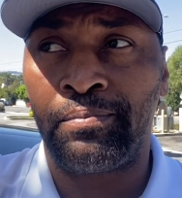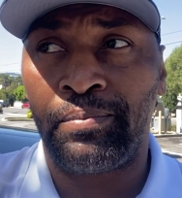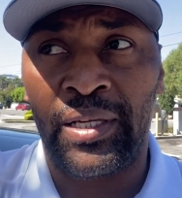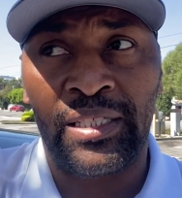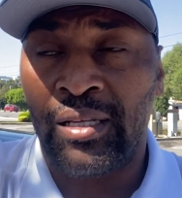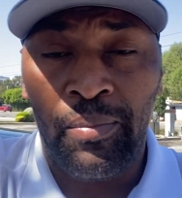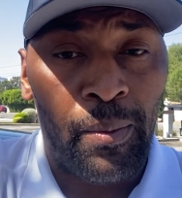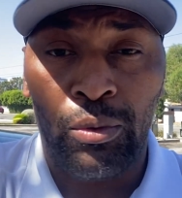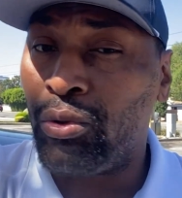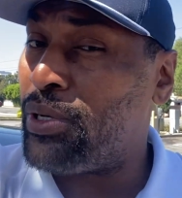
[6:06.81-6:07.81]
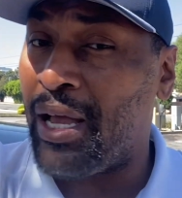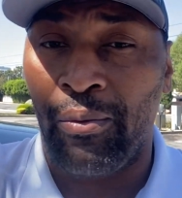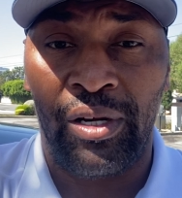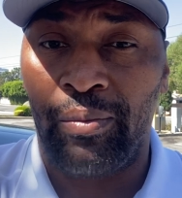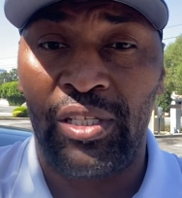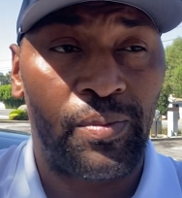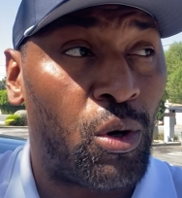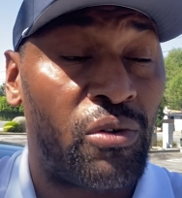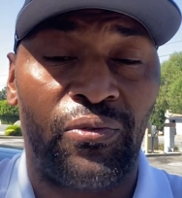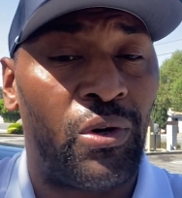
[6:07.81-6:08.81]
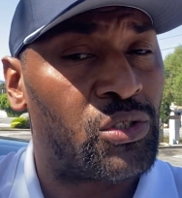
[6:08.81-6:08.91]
because some people do not want to be spoken for.